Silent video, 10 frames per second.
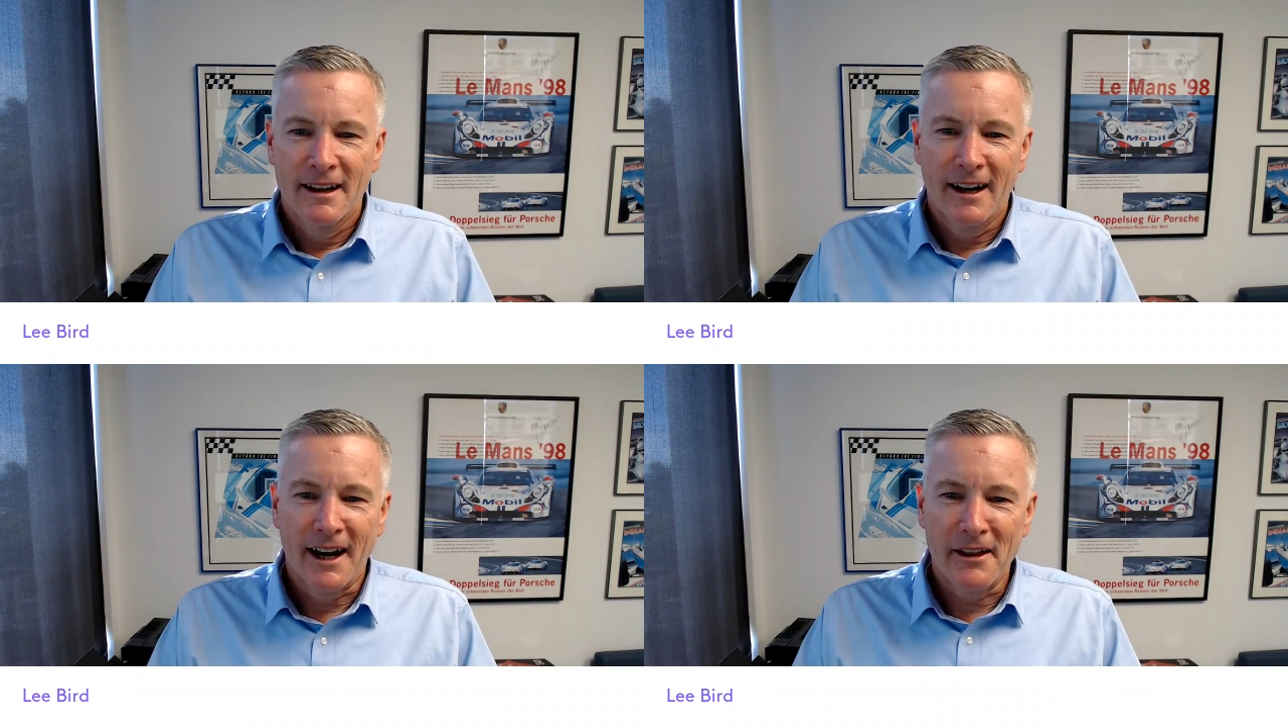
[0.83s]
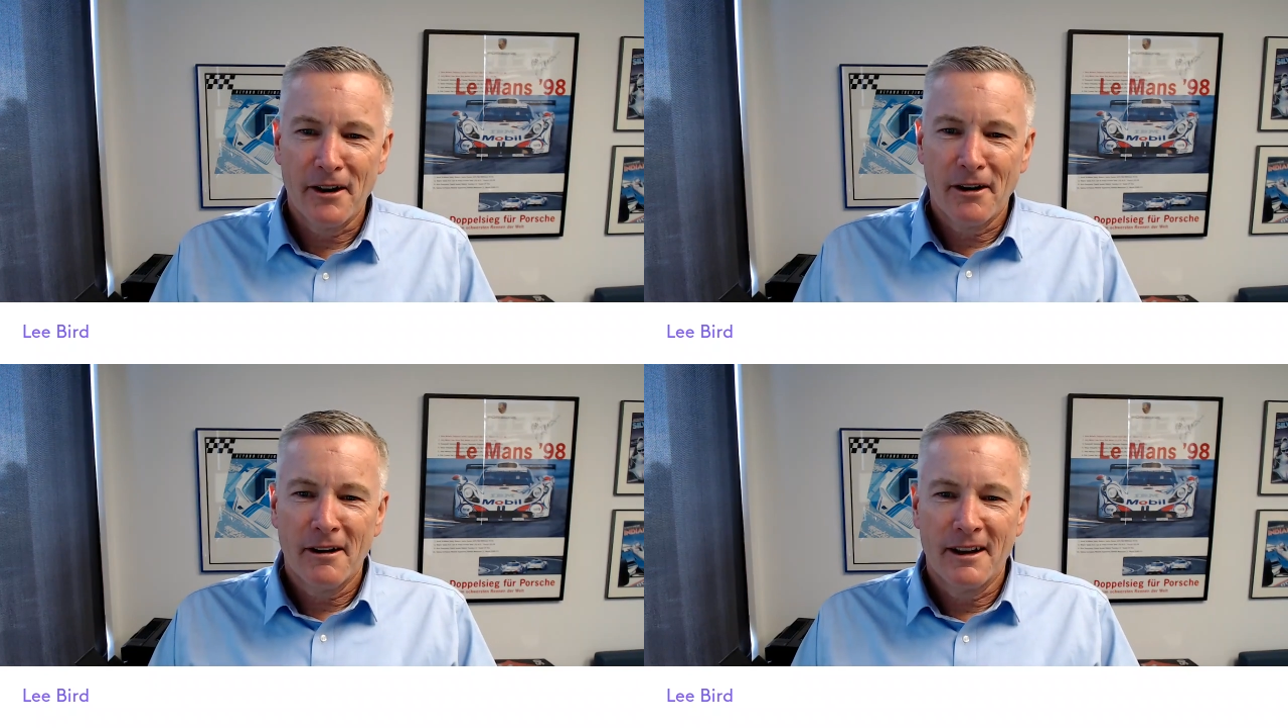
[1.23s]
Hi
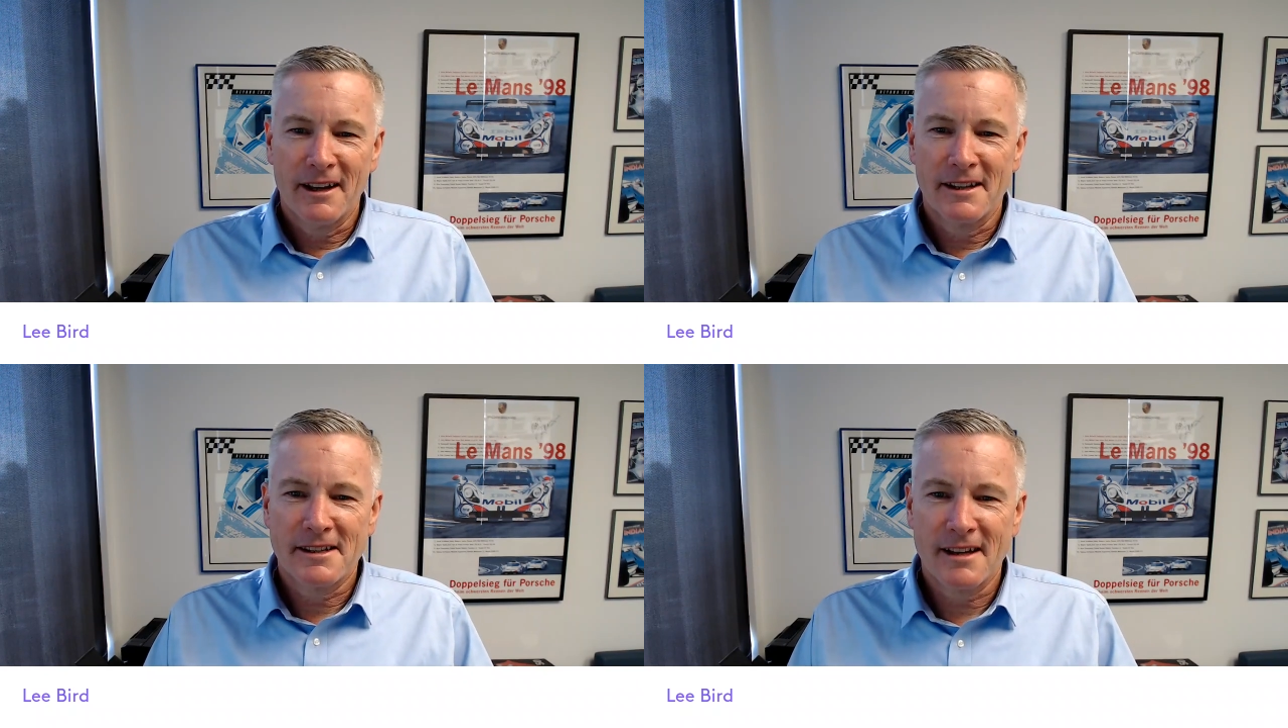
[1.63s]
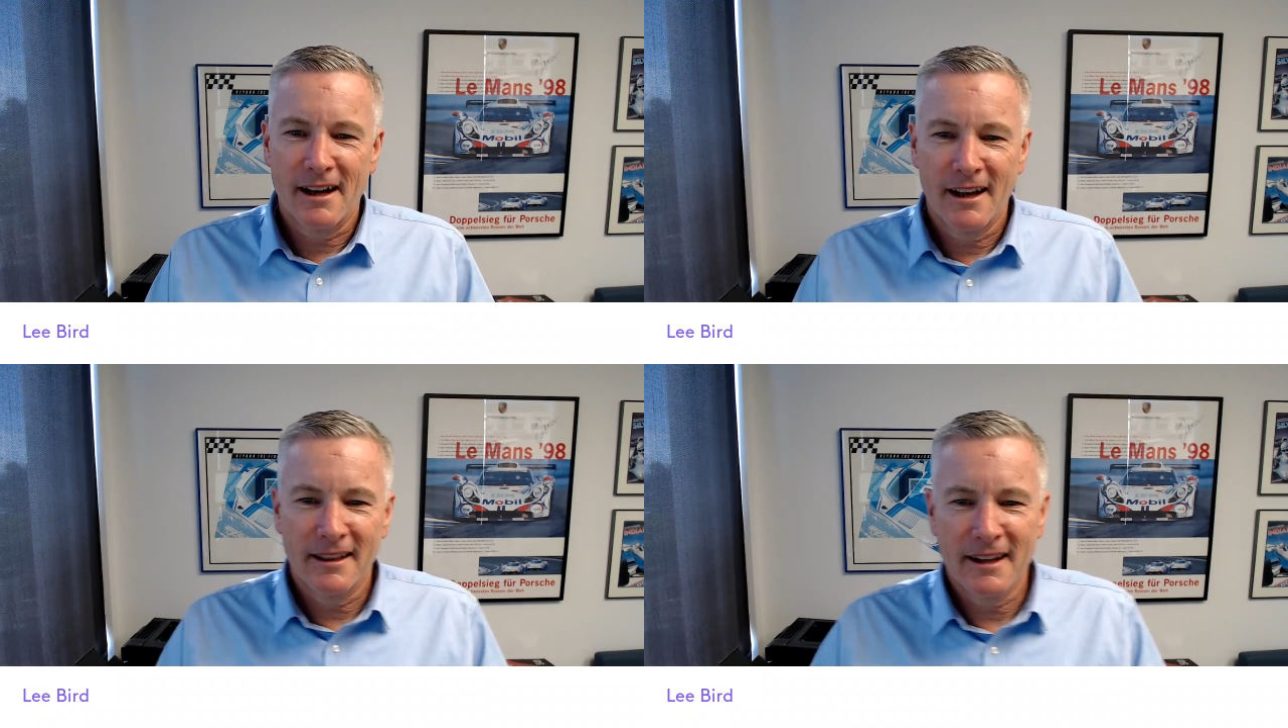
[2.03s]
there, it's
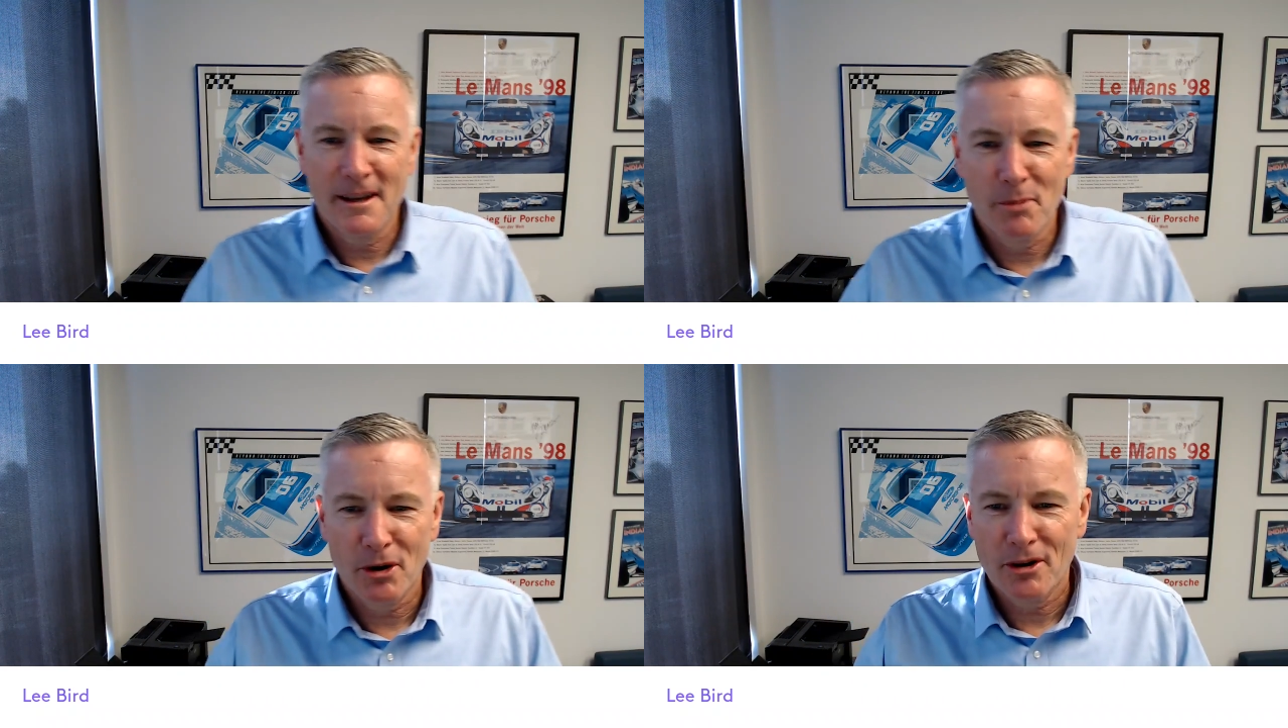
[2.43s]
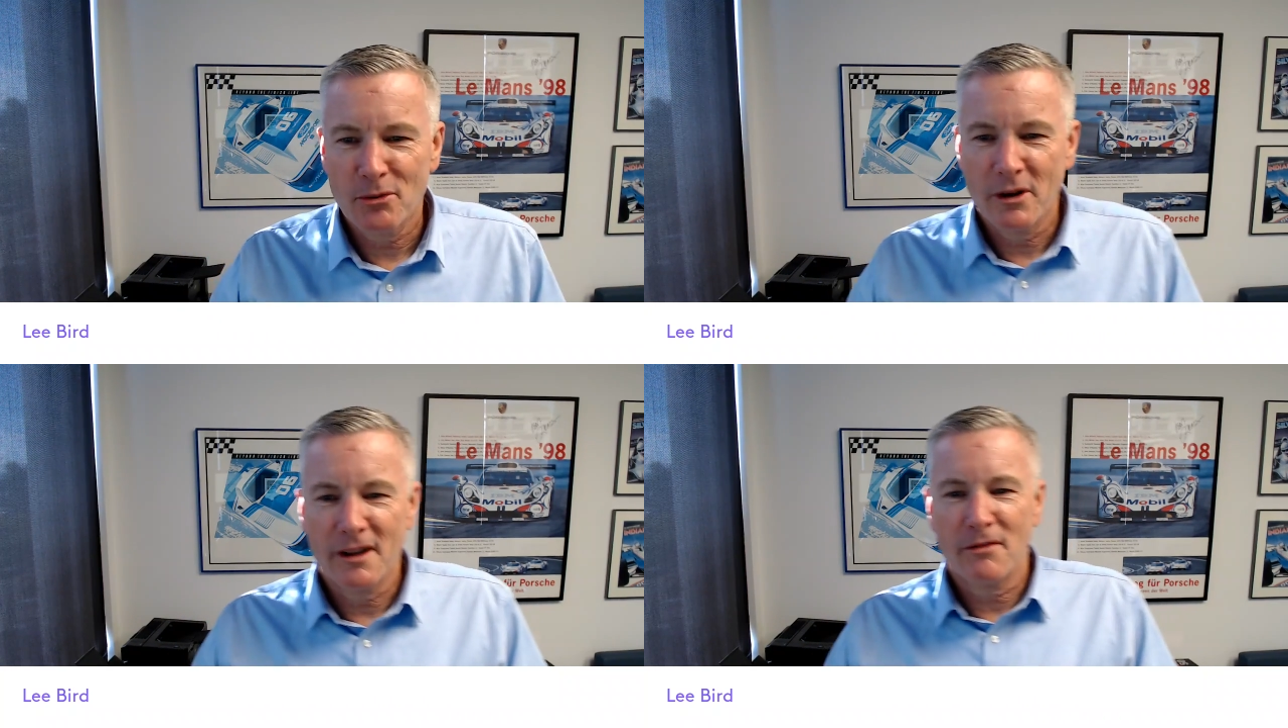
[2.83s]
Lee Bird
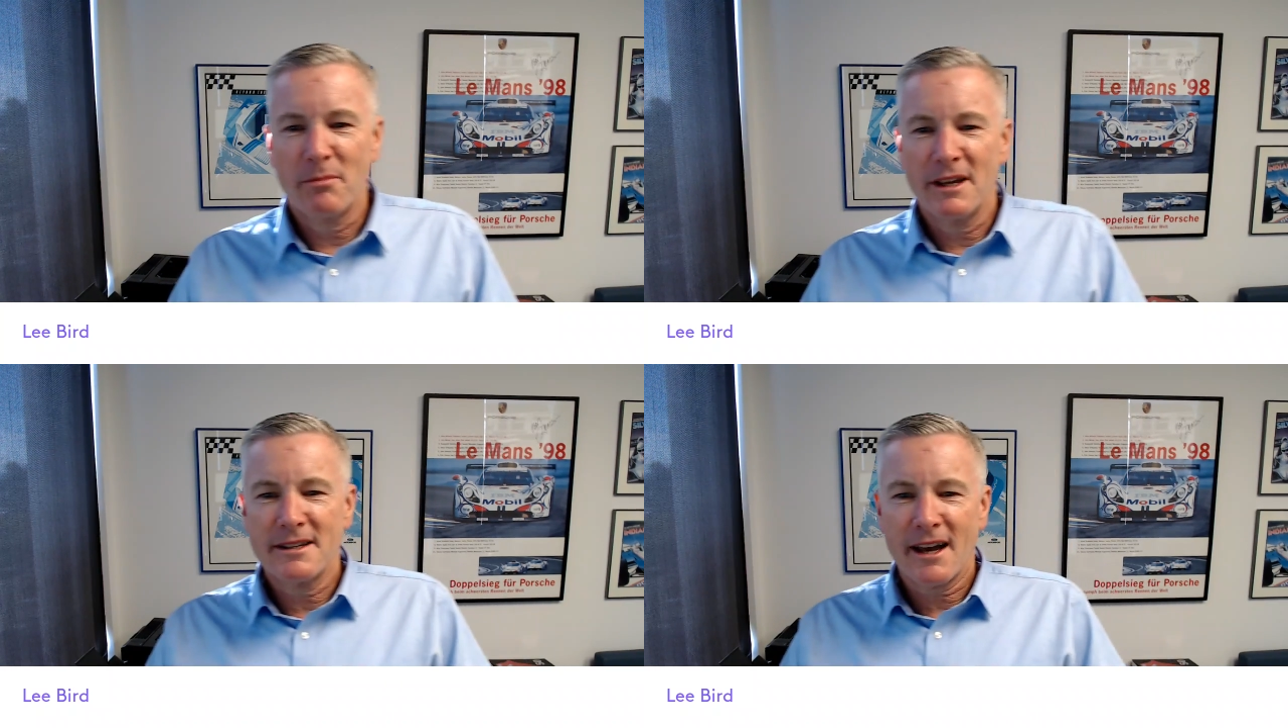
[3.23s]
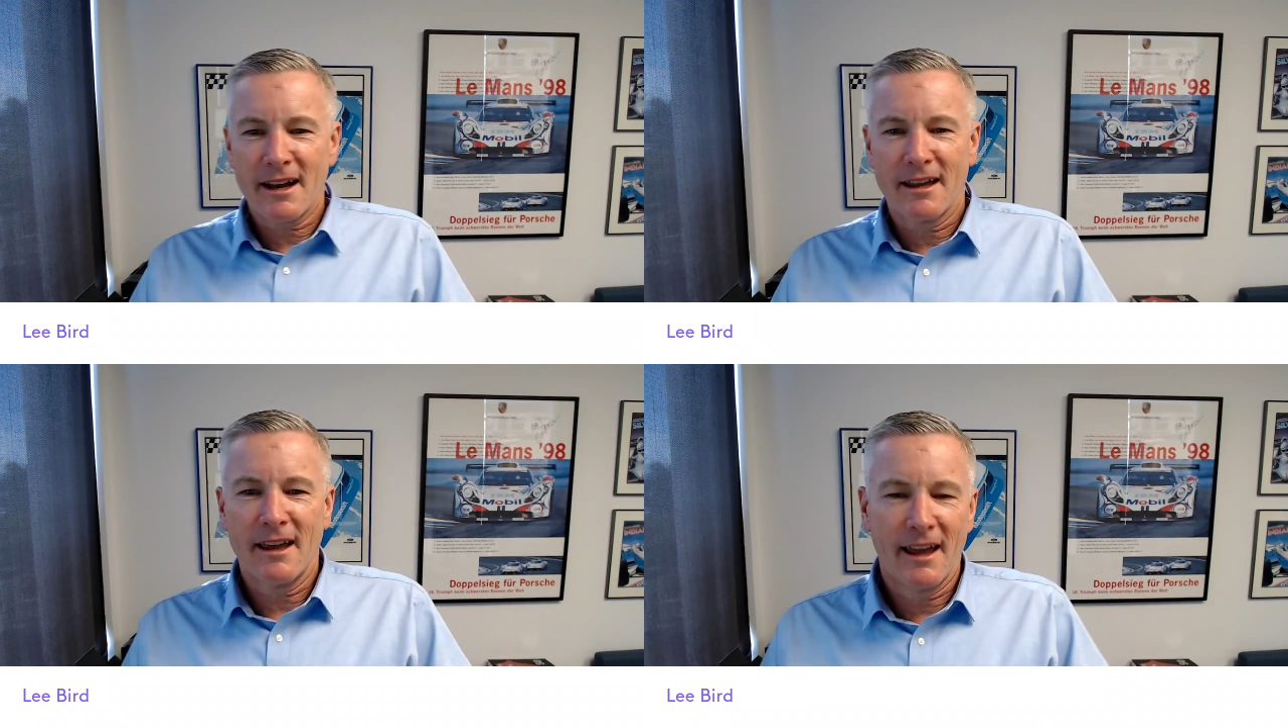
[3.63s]
with Btech,